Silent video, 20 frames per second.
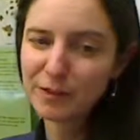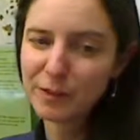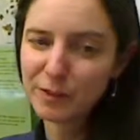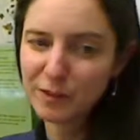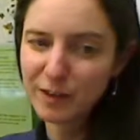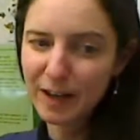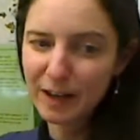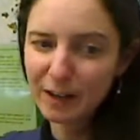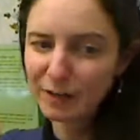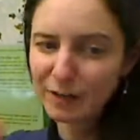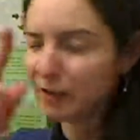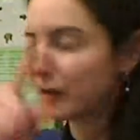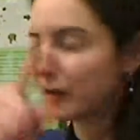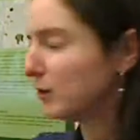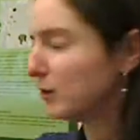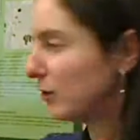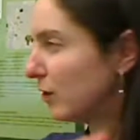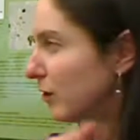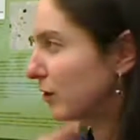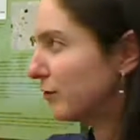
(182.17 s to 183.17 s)
You can actually go
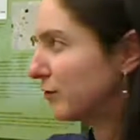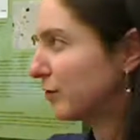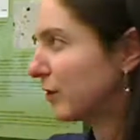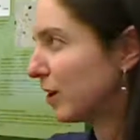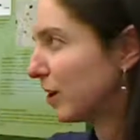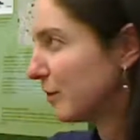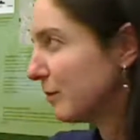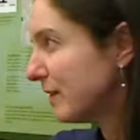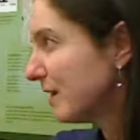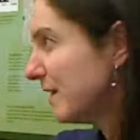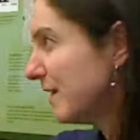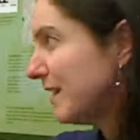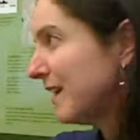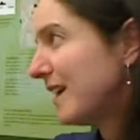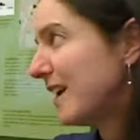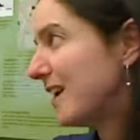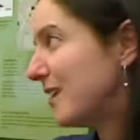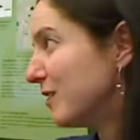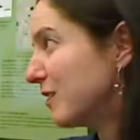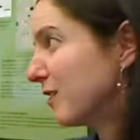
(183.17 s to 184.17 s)
load from,
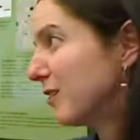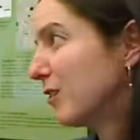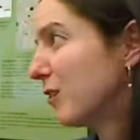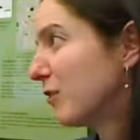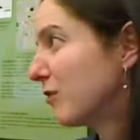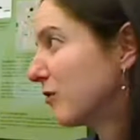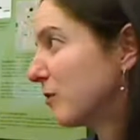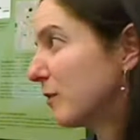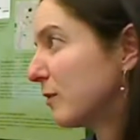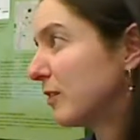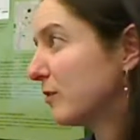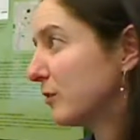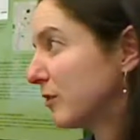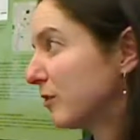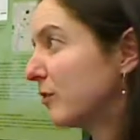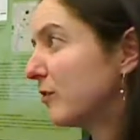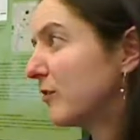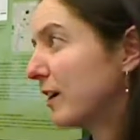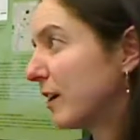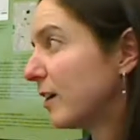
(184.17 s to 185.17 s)
and you can load from all
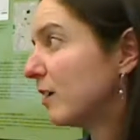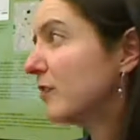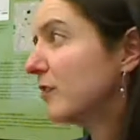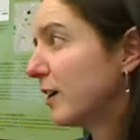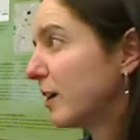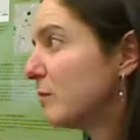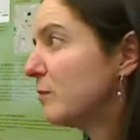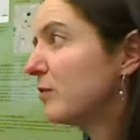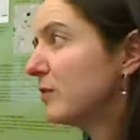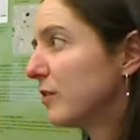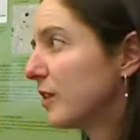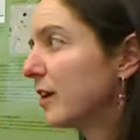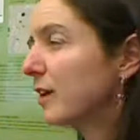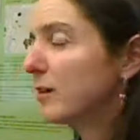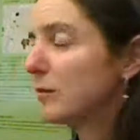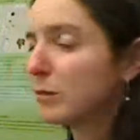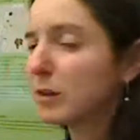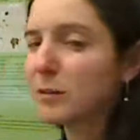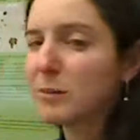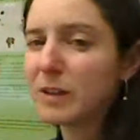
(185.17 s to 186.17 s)
sorts of file types. So that
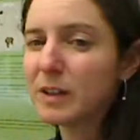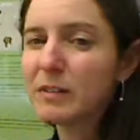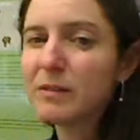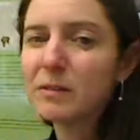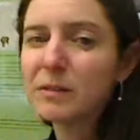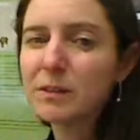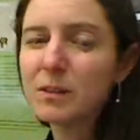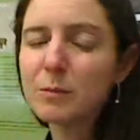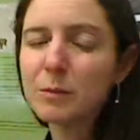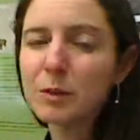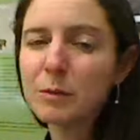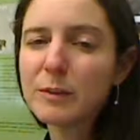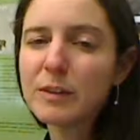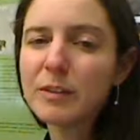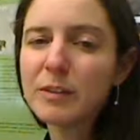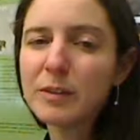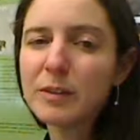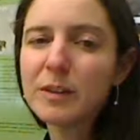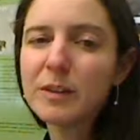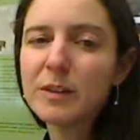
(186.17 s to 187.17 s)
could probably
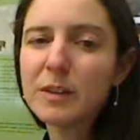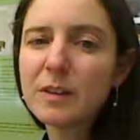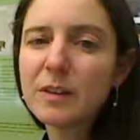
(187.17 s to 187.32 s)
do it.